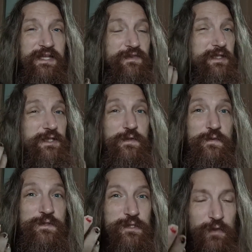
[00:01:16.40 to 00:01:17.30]
the two
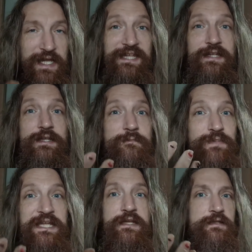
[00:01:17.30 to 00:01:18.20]
greatest
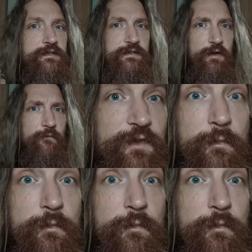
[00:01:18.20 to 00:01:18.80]
beasts of the